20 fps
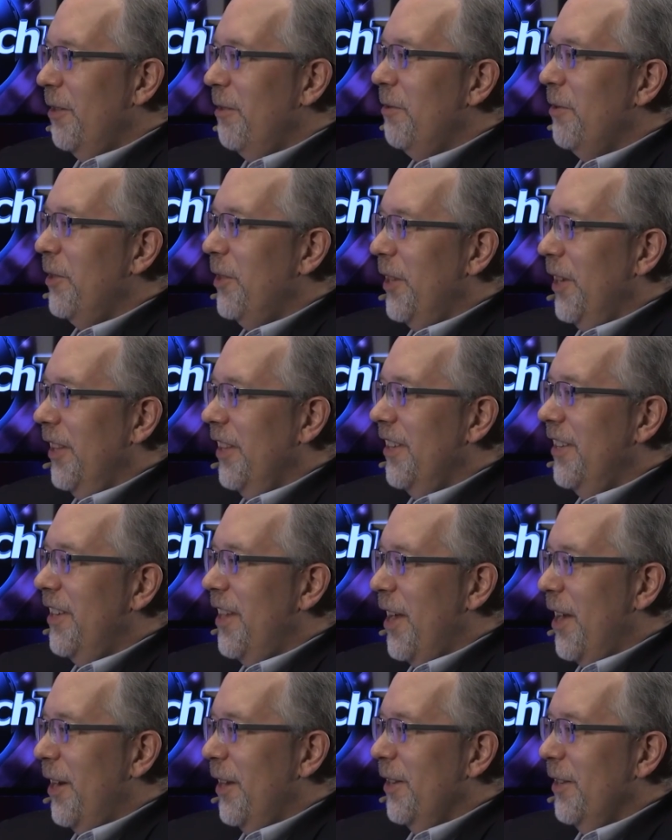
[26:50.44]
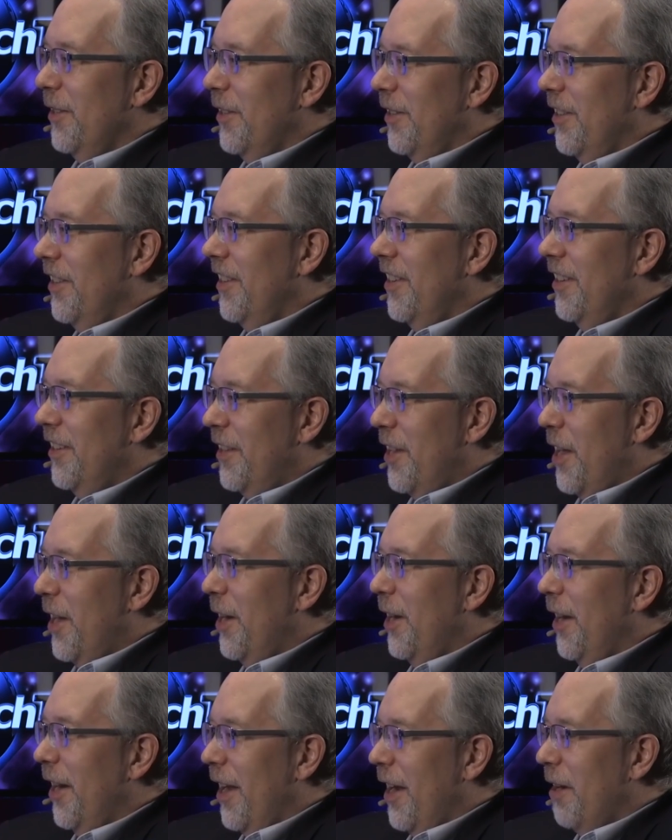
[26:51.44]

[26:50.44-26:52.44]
Isn't it interesting, the tenant